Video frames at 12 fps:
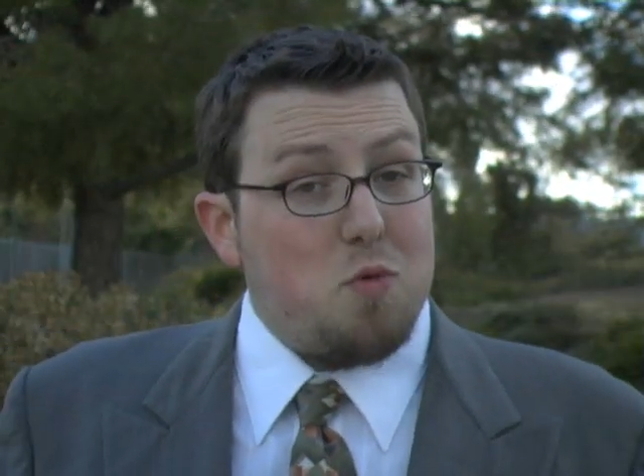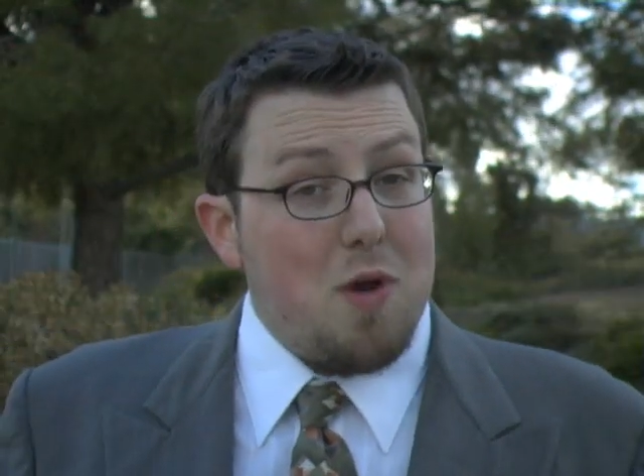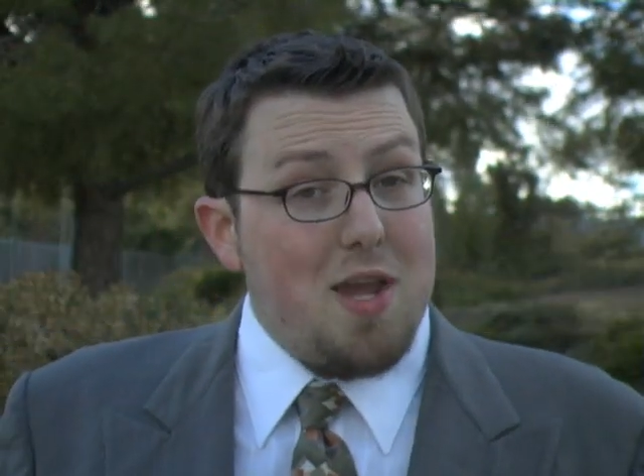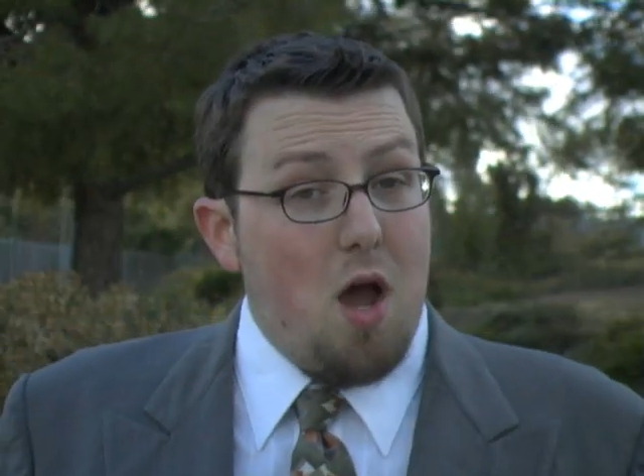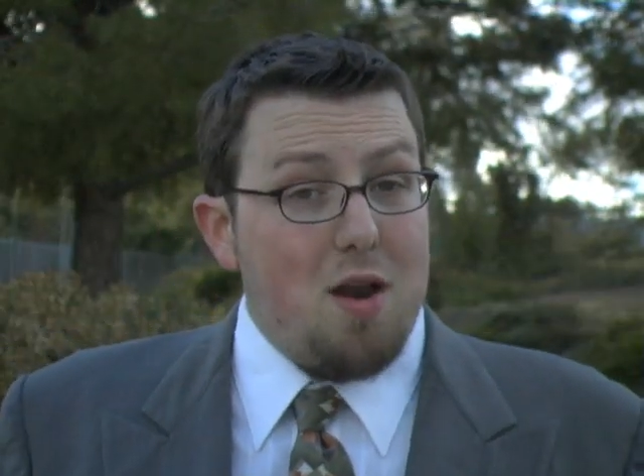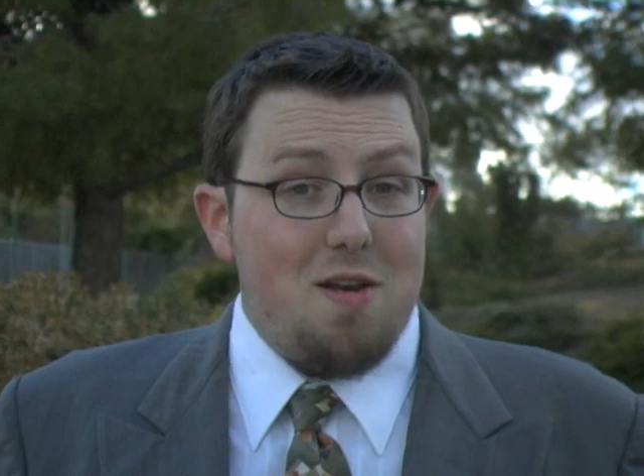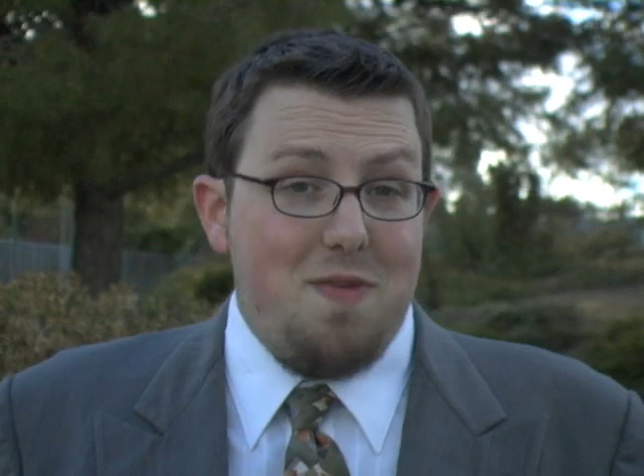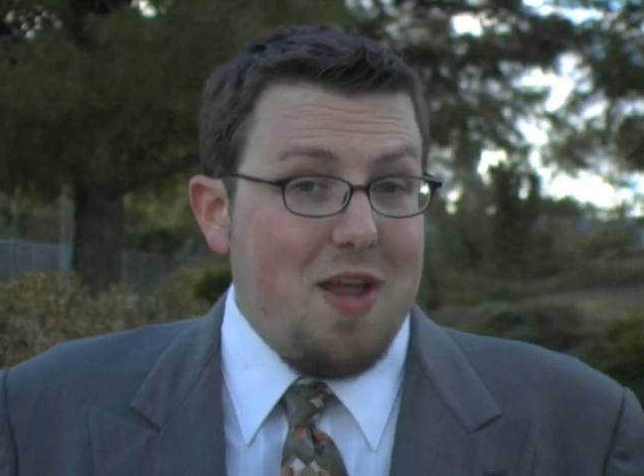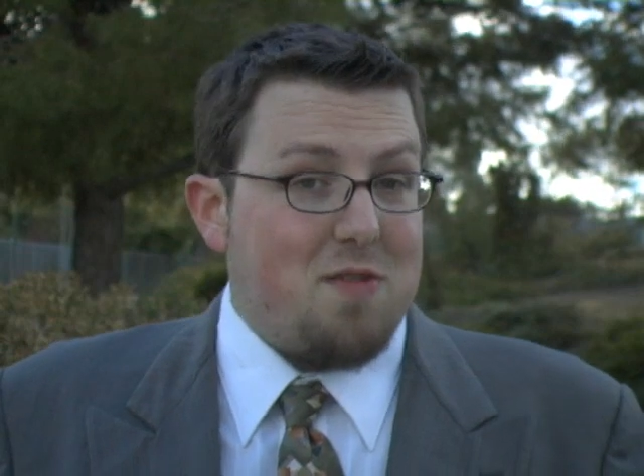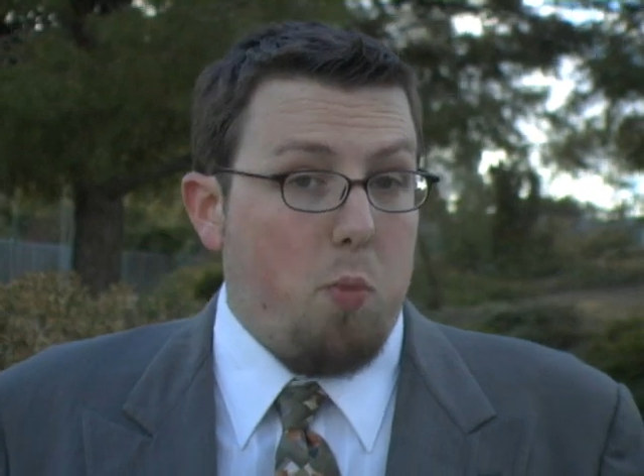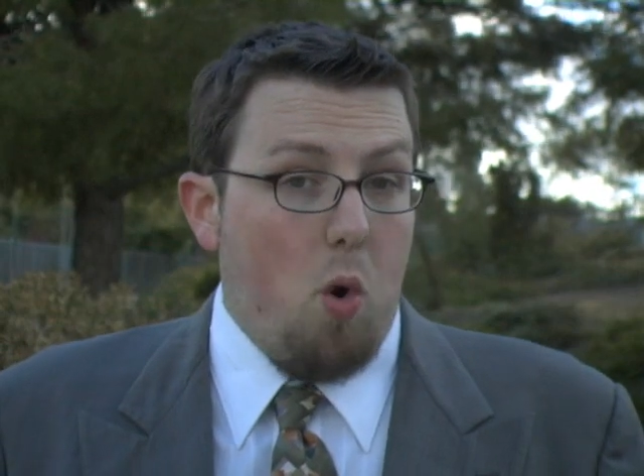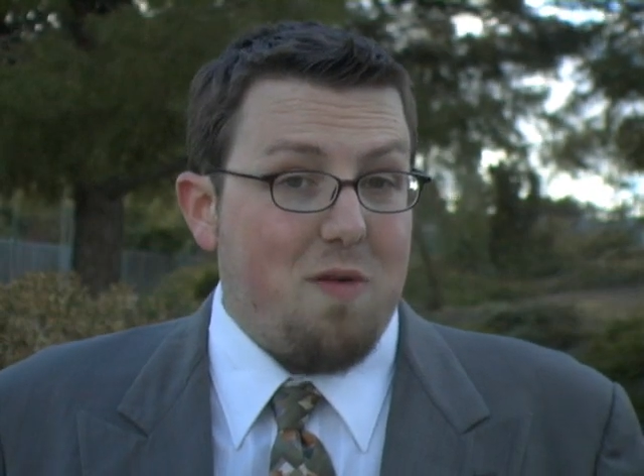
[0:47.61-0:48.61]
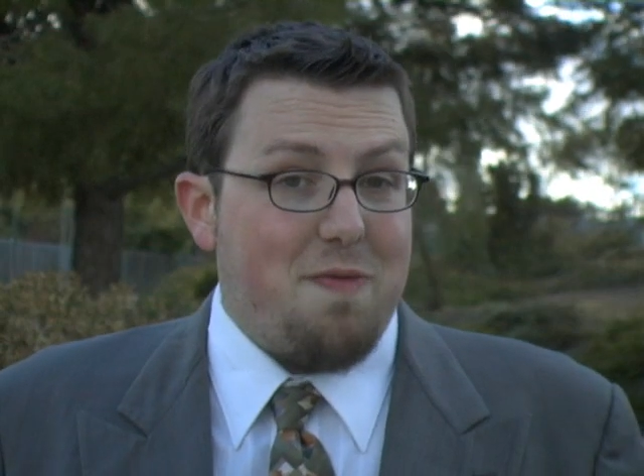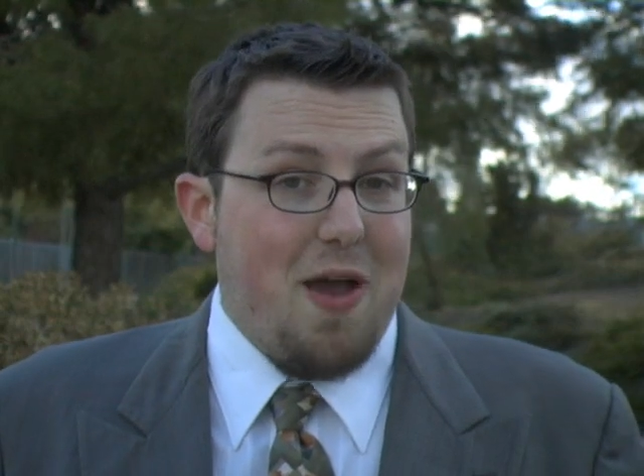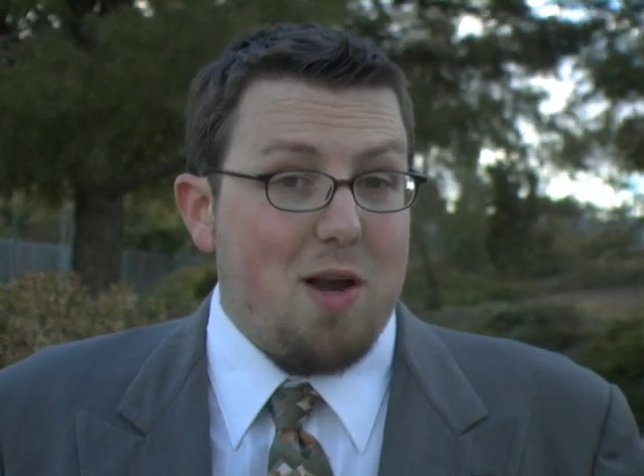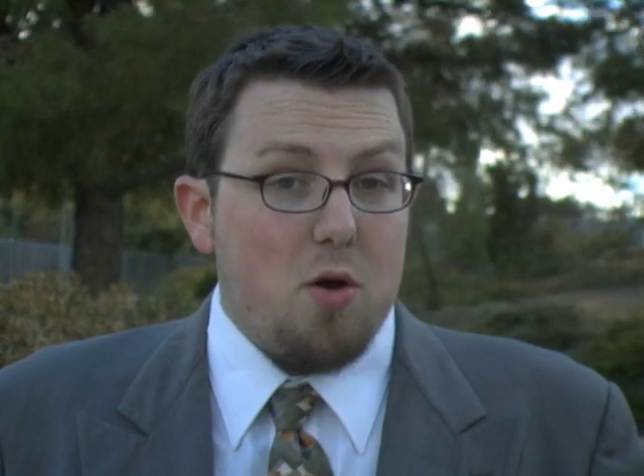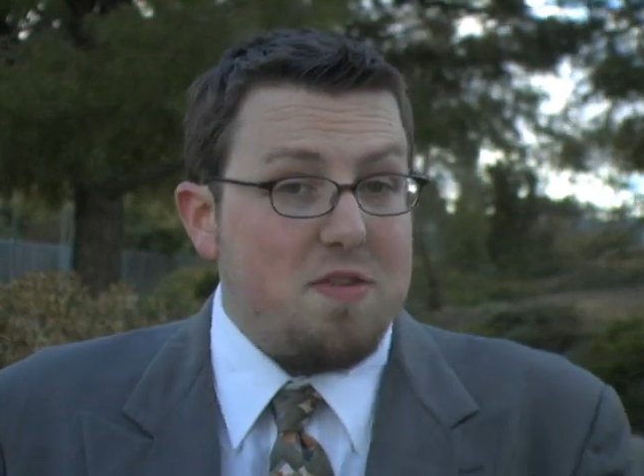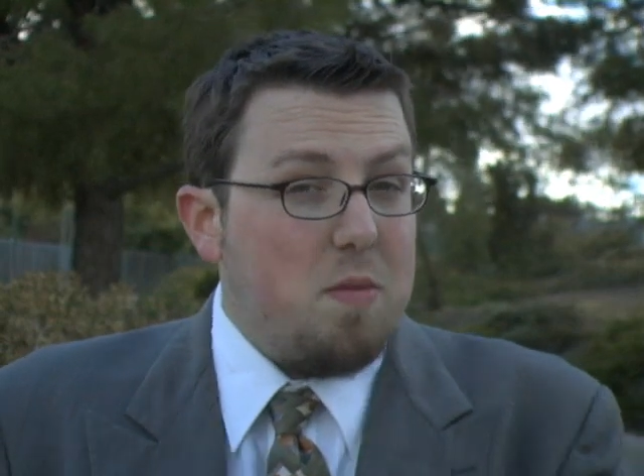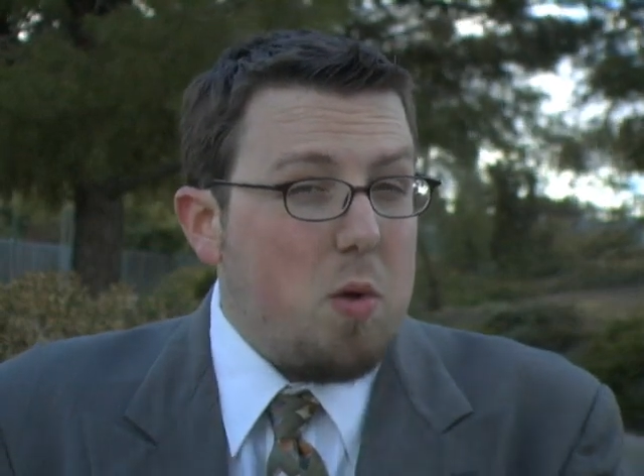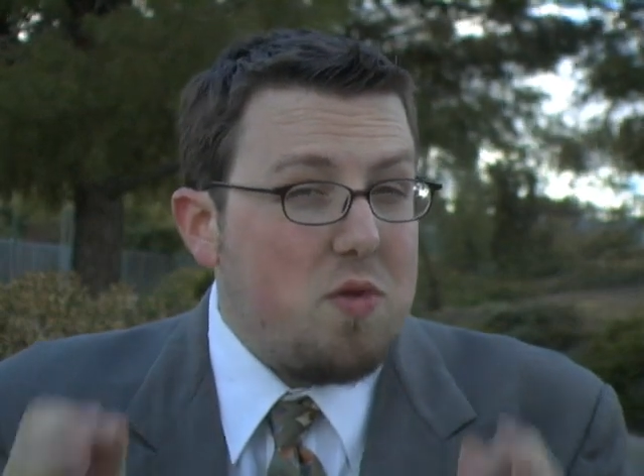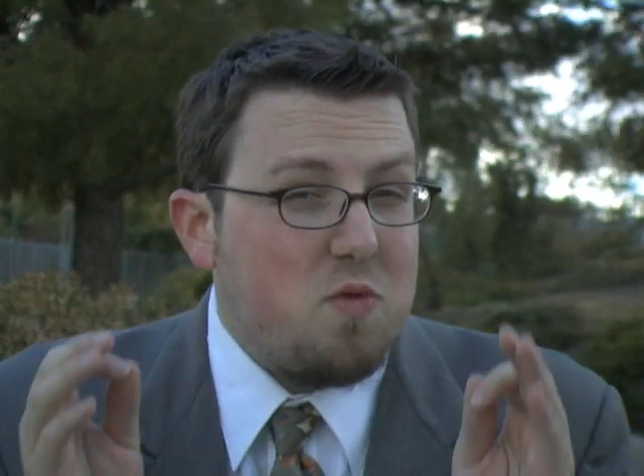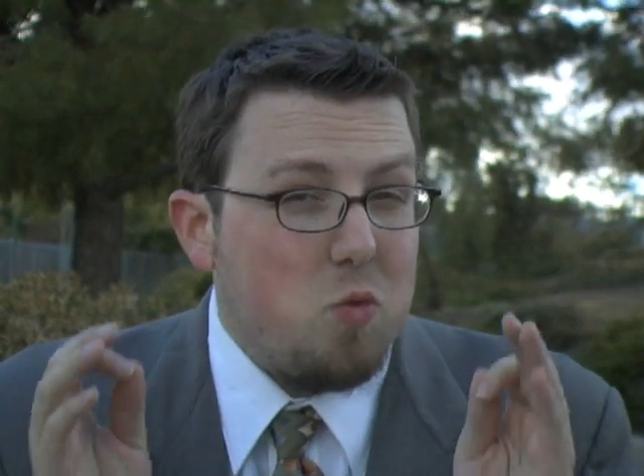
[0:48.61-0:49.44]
Recon Advanced Warfighter is the most